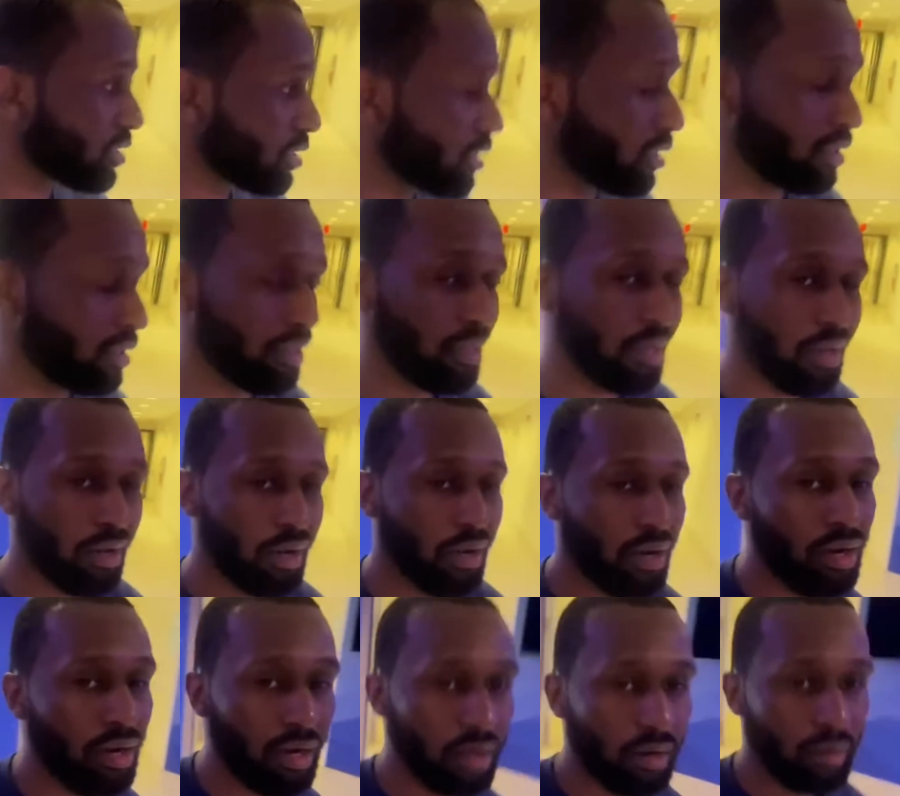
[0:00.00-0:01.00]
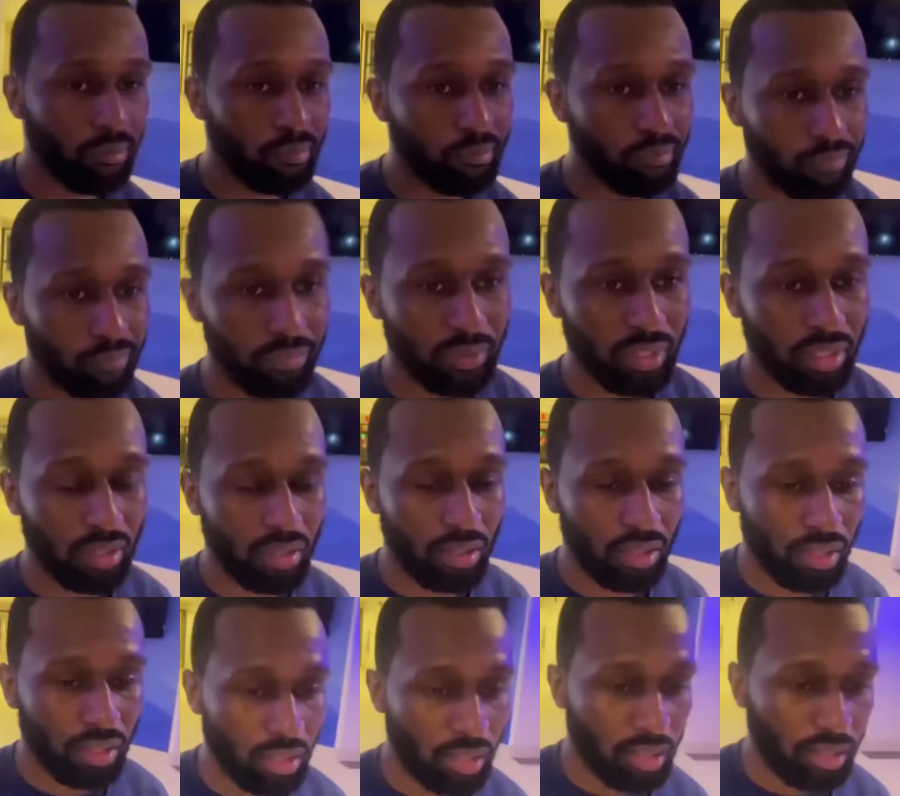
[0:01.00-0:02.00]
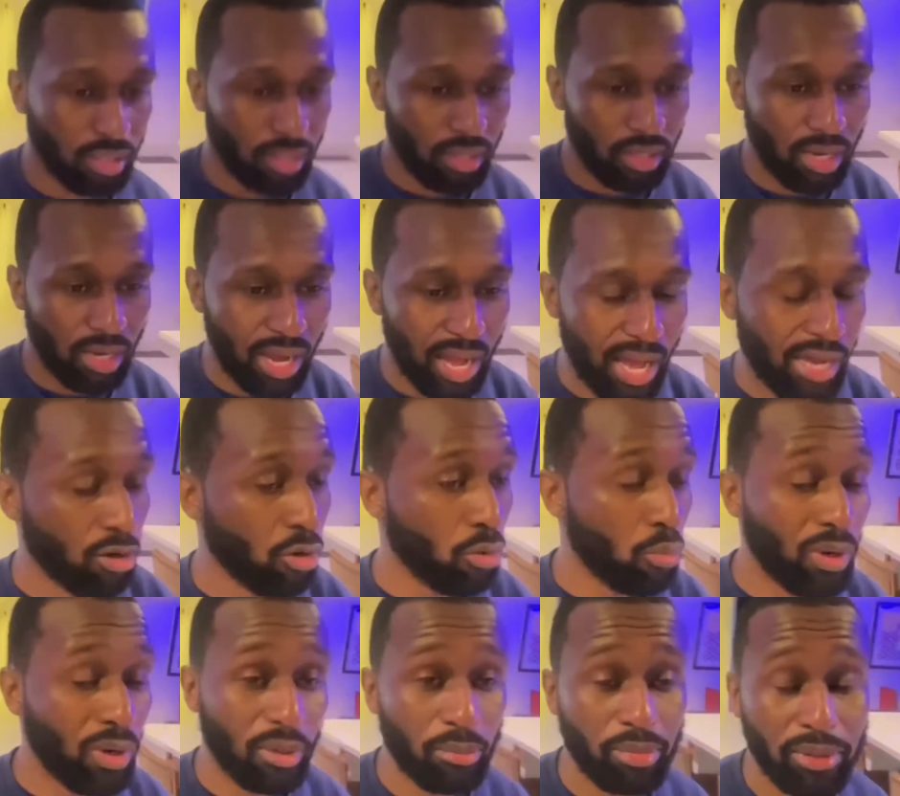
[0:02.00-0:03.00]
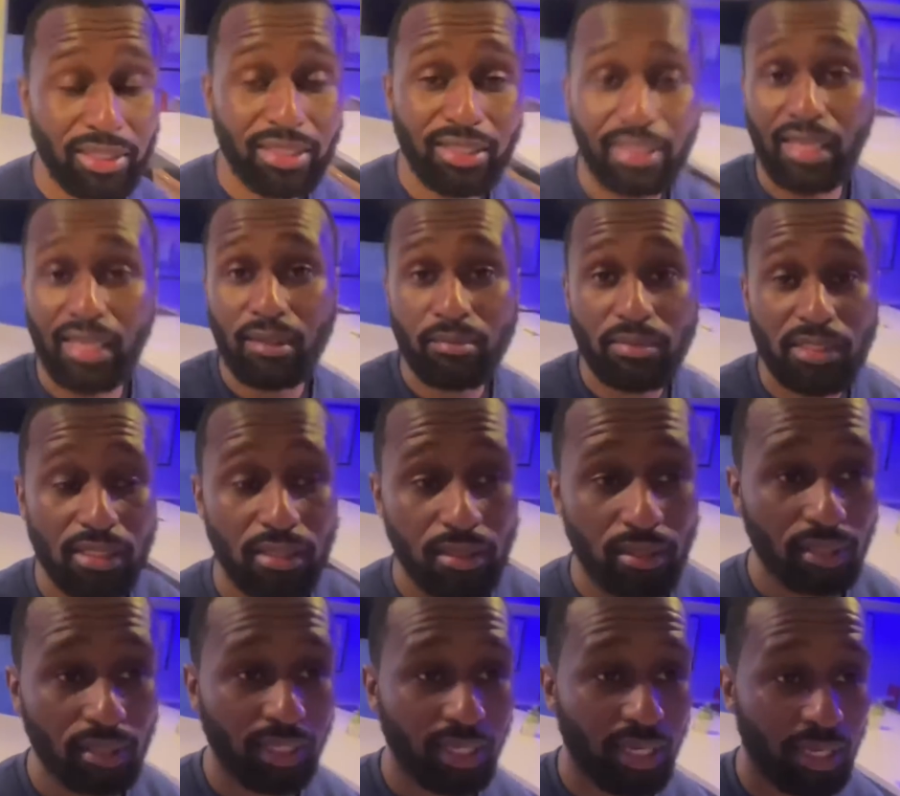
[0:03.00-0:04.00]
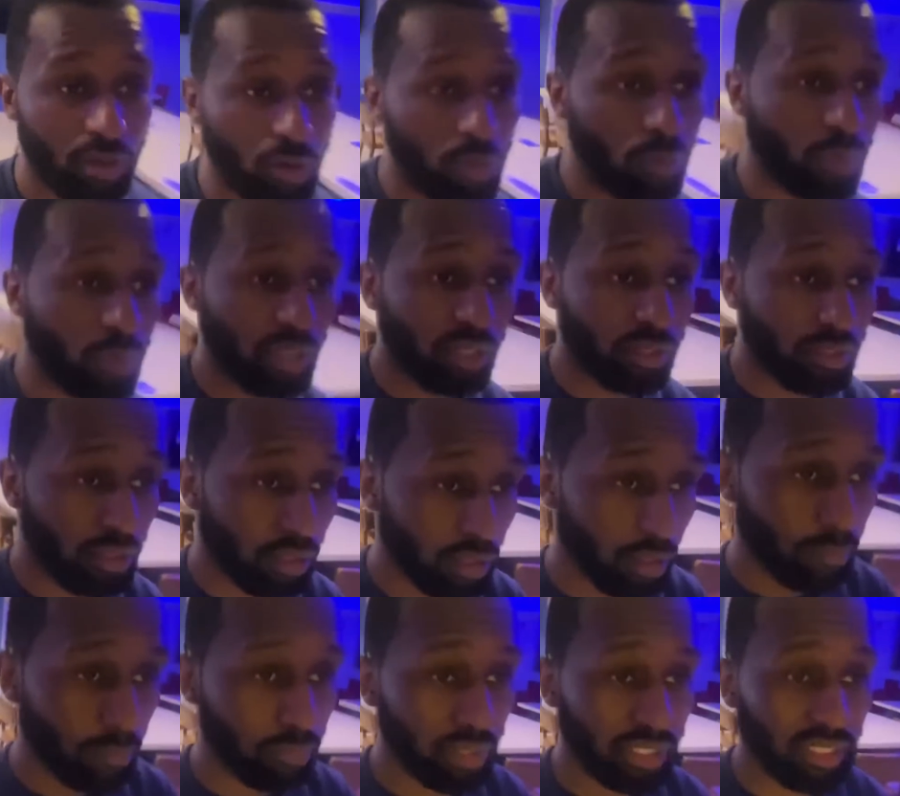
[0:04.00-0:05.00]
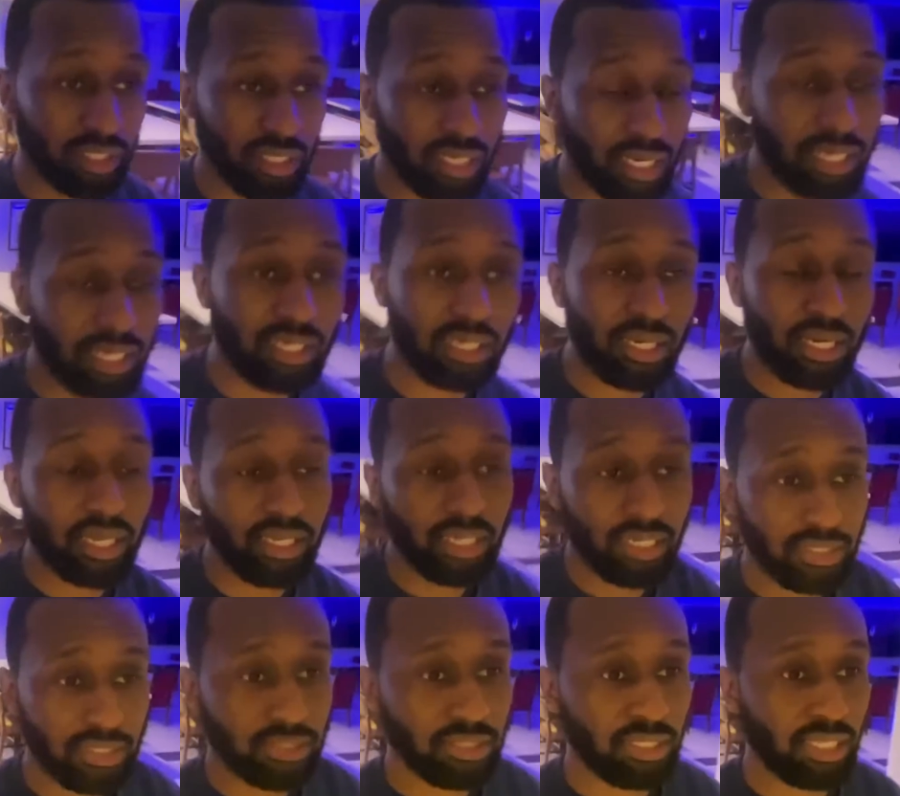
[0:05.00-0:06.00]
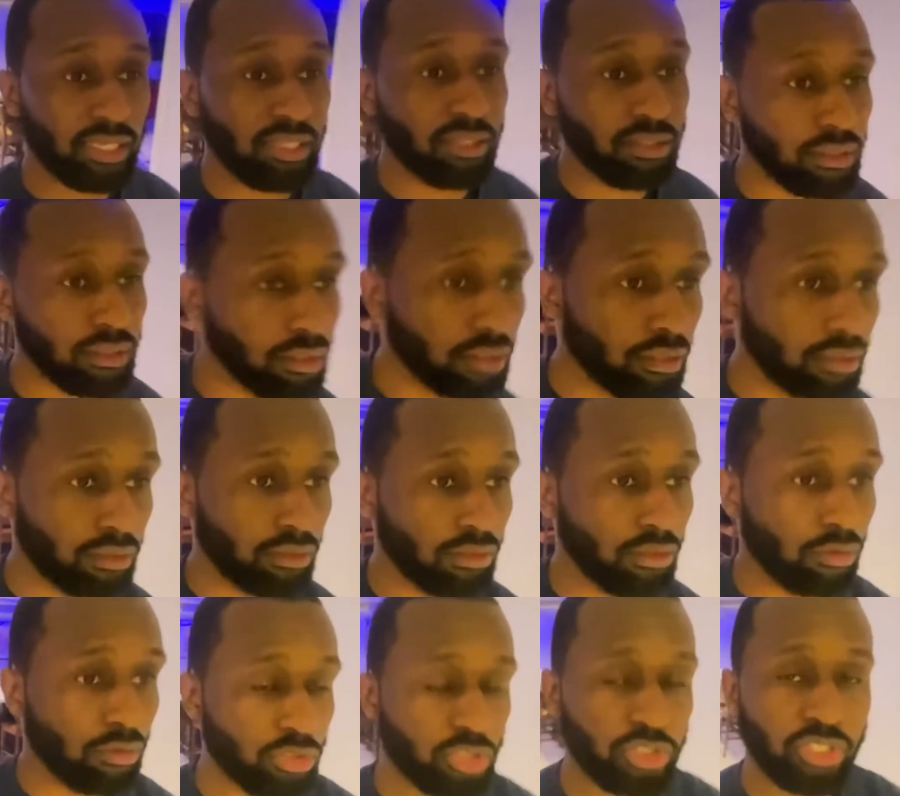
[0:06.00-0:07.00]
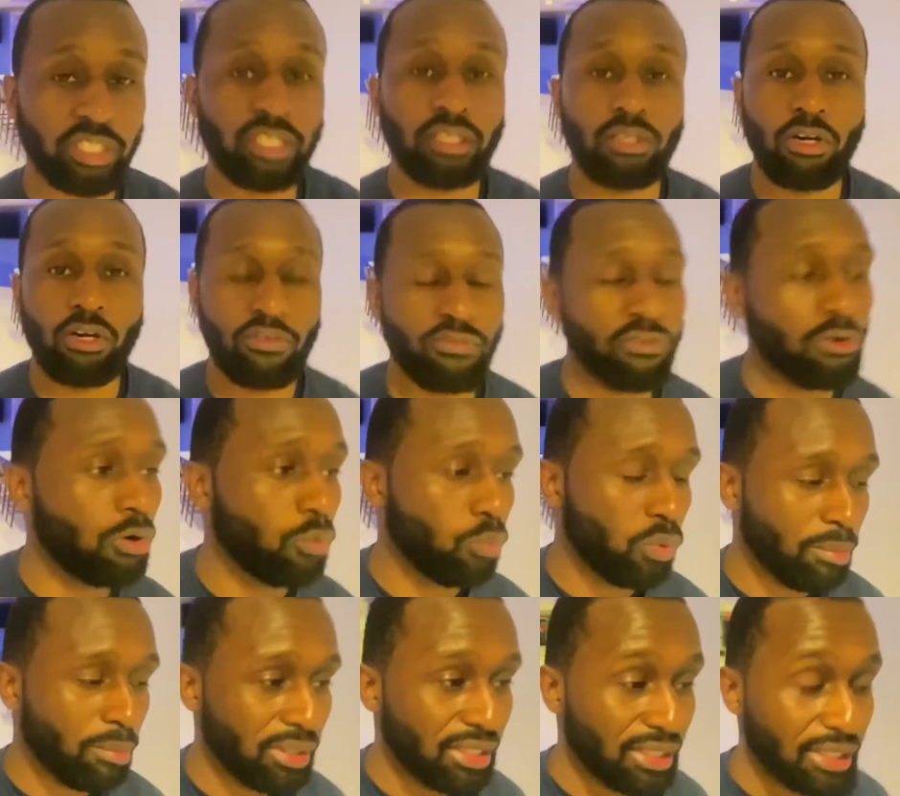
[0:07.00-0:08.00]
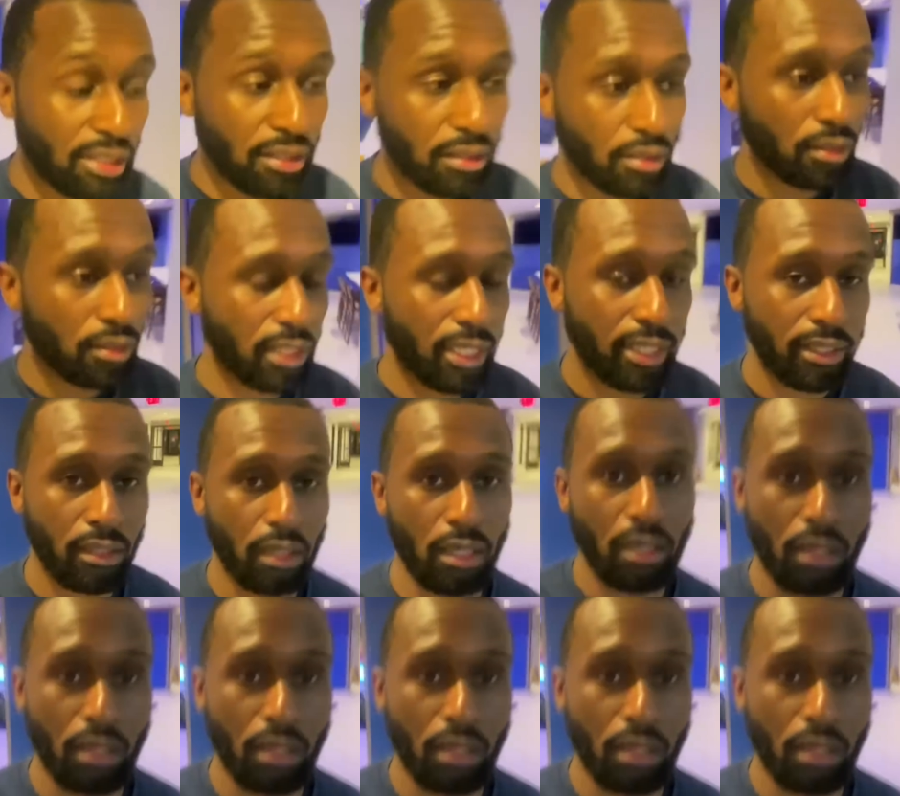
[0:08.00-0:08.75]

And I don't want to play the games neither. Like, I don't want to be a kind of guy that's like, tricking off on women neither. Like,